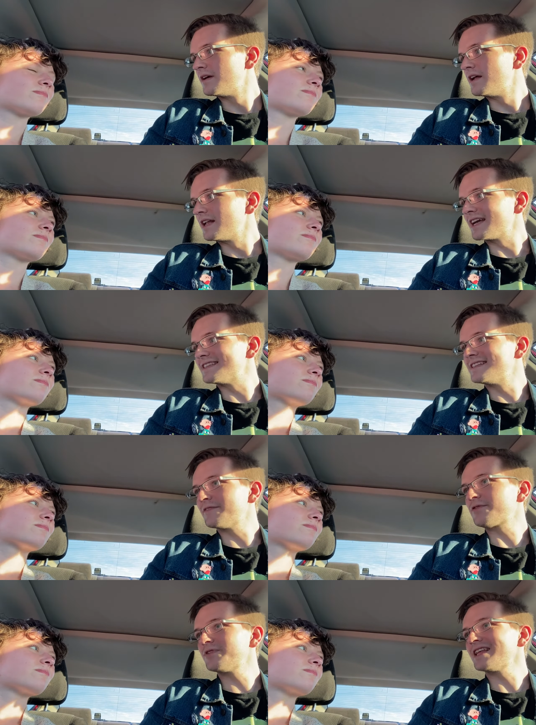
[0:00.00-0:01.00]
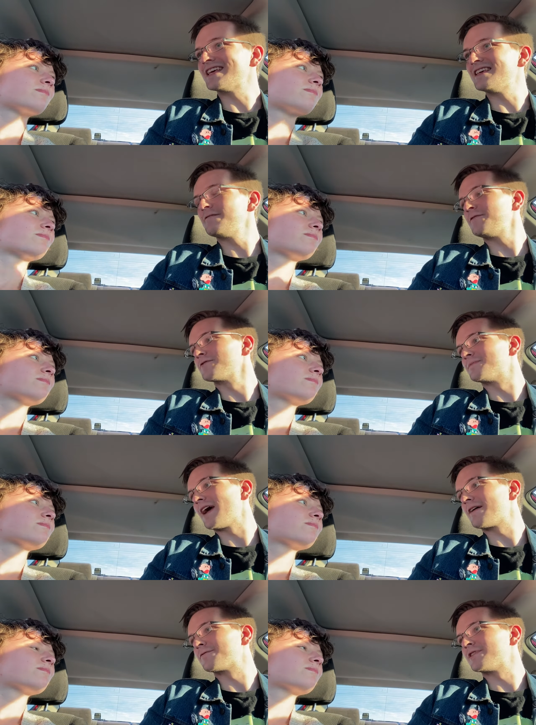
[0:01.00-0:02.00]
Speaker 1: like it's never really he feels
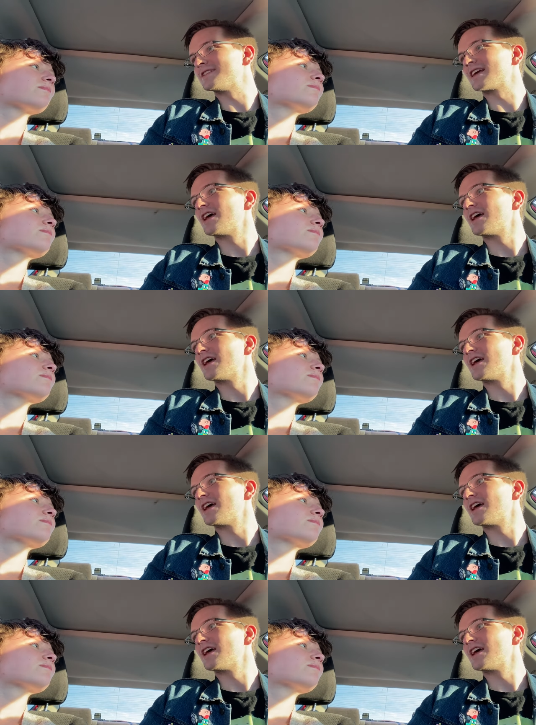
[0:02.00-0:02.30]
bad for it. It's like